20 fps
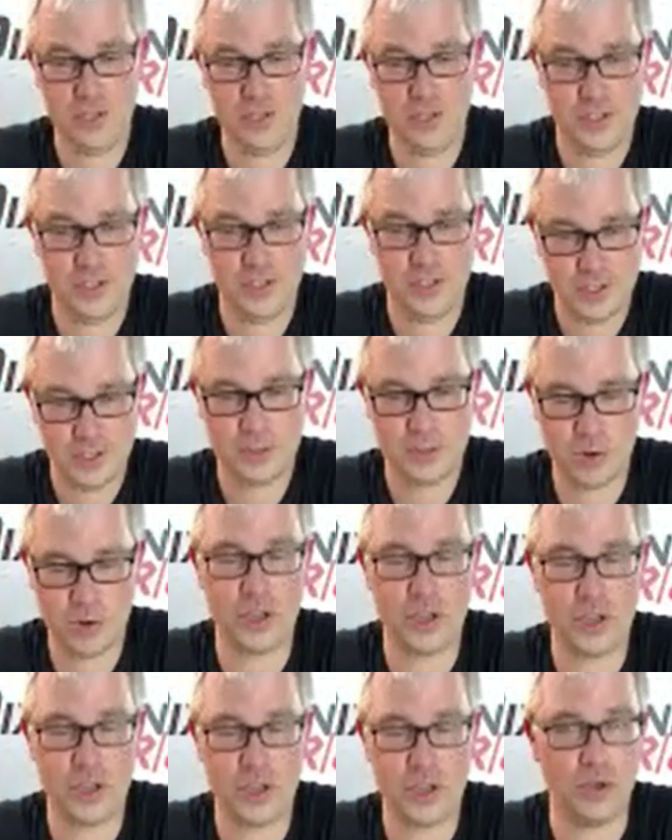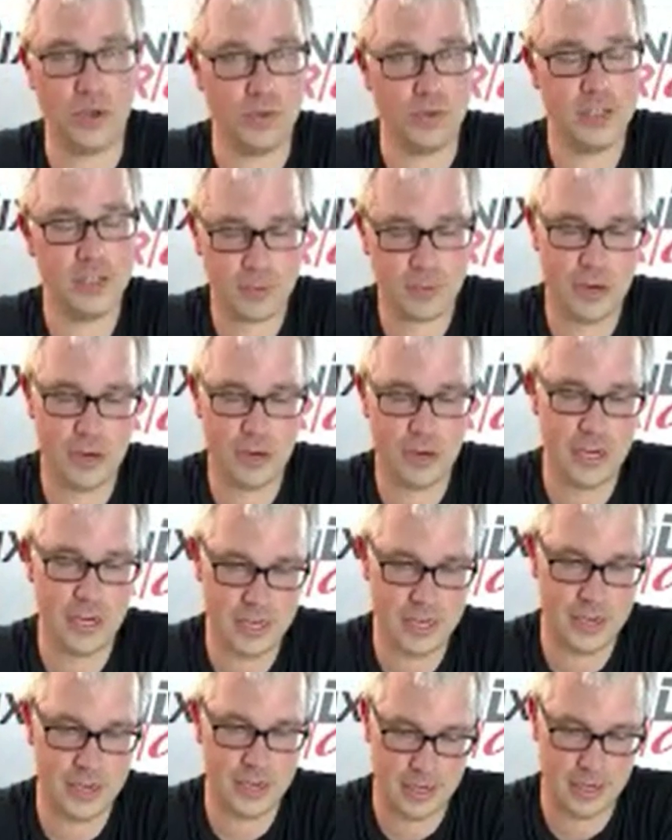It's pretty cool. It was pretty neat.
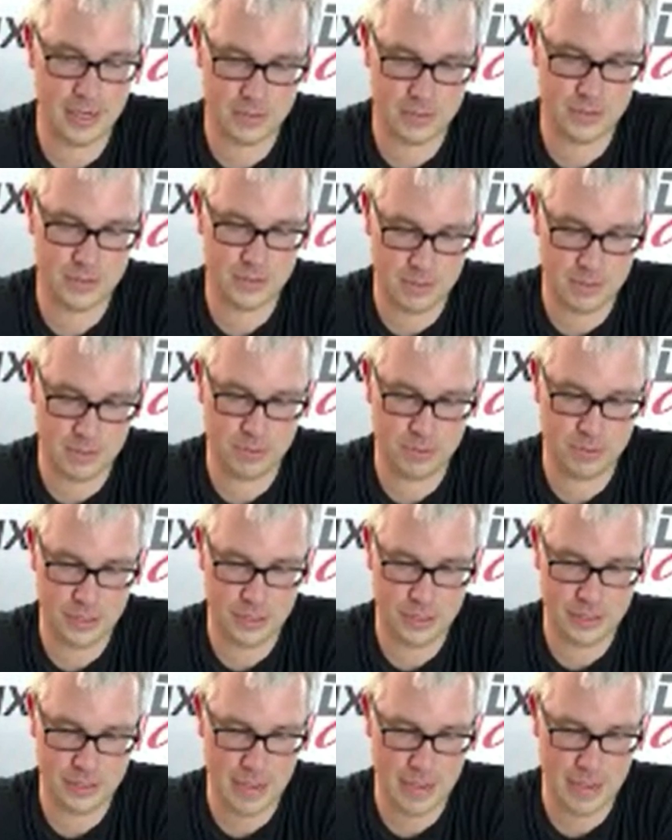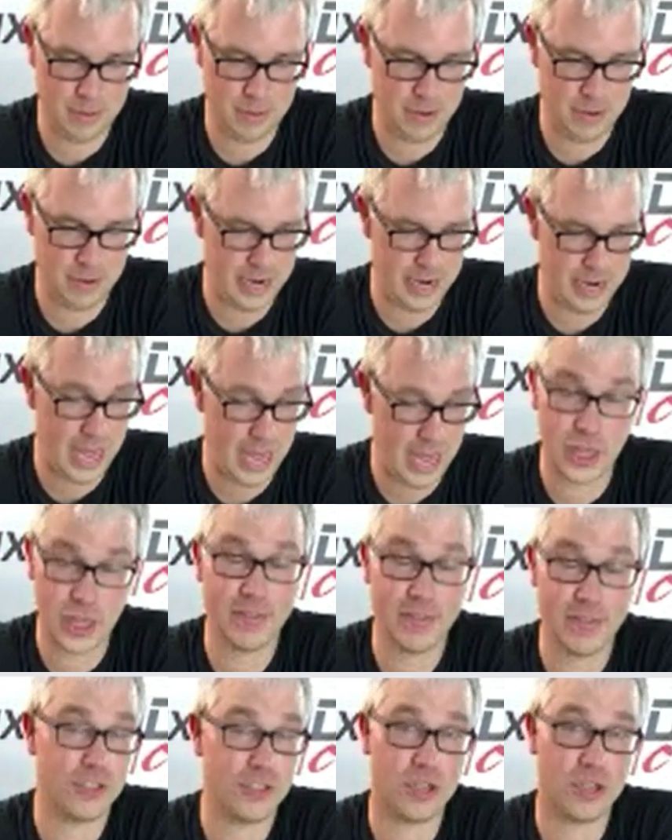I'm pretty happy about it. I love the
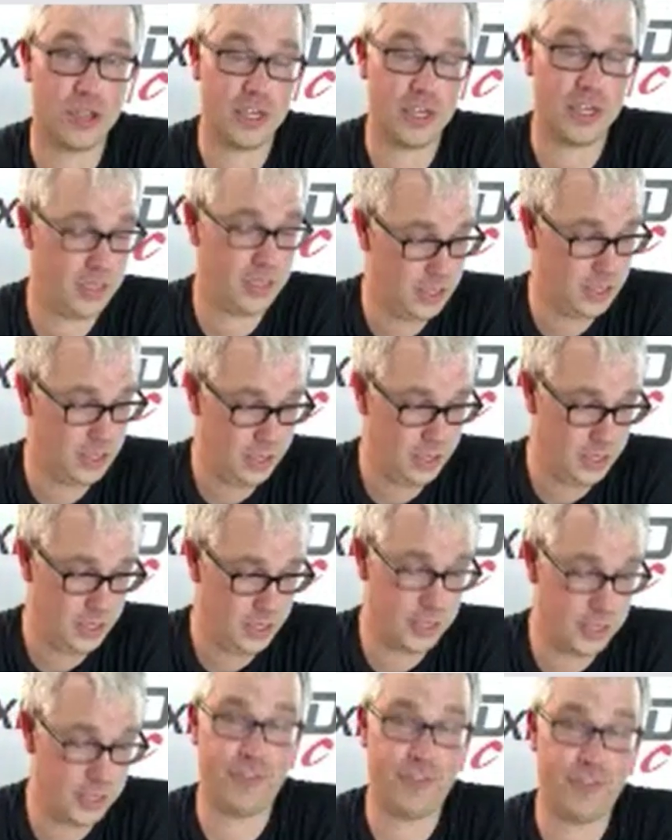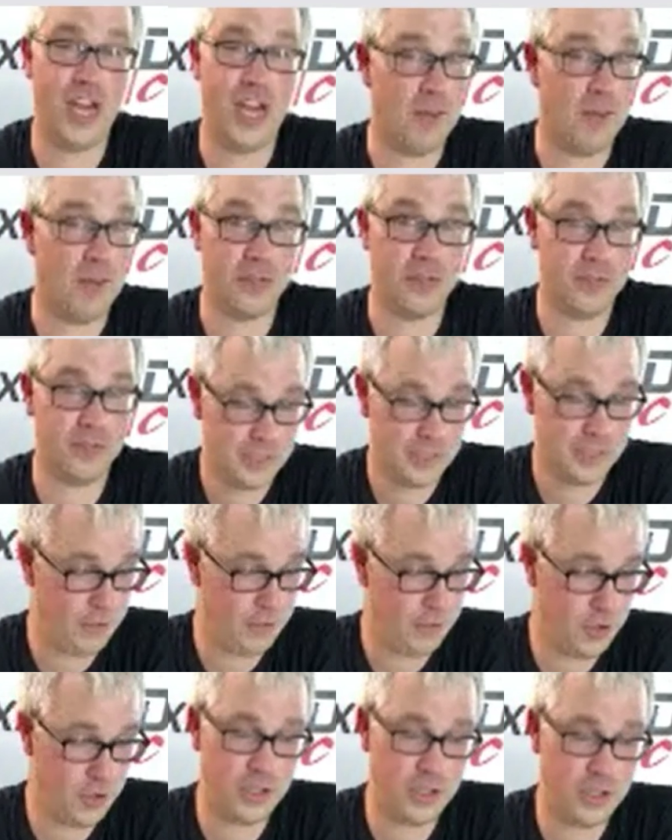truck. It's phenomenal. If you
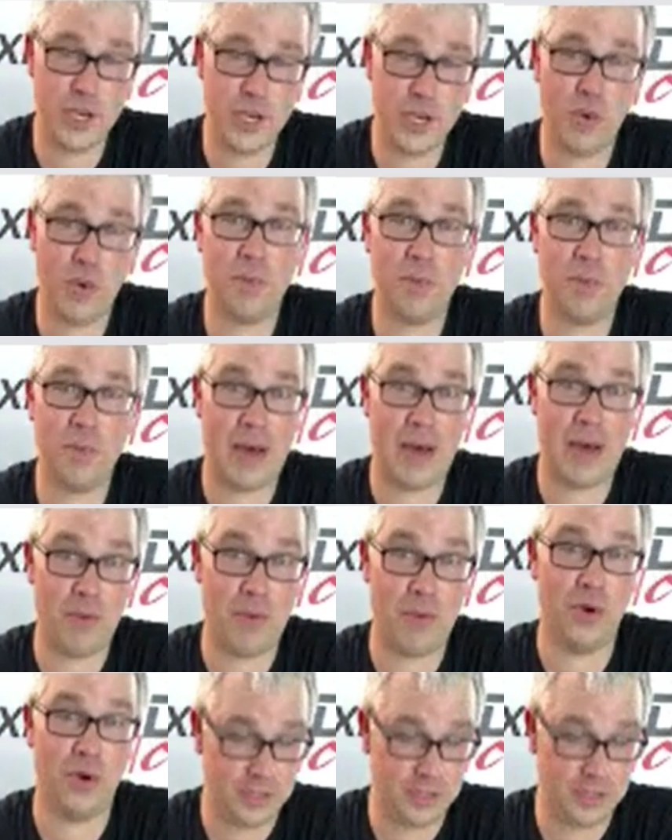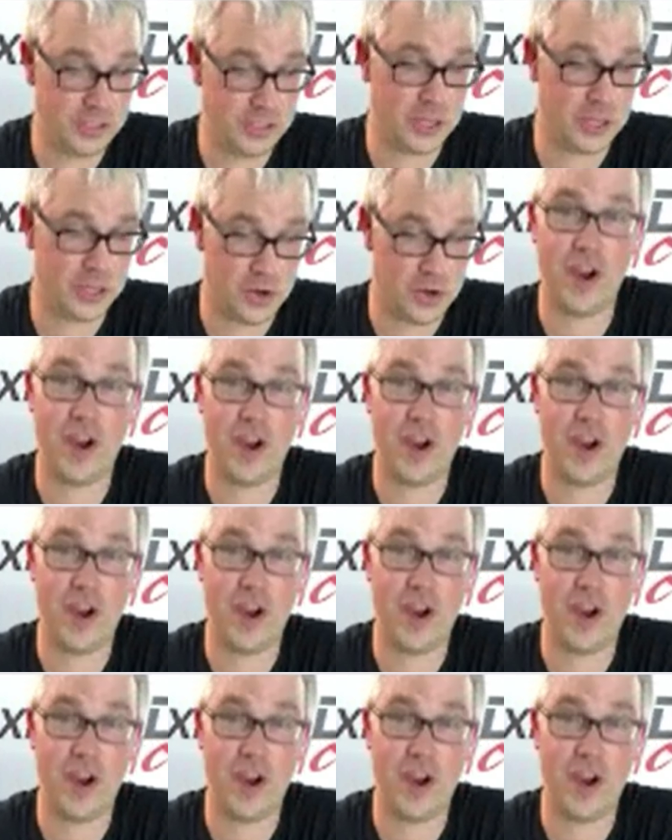can get one, buy one because they're great.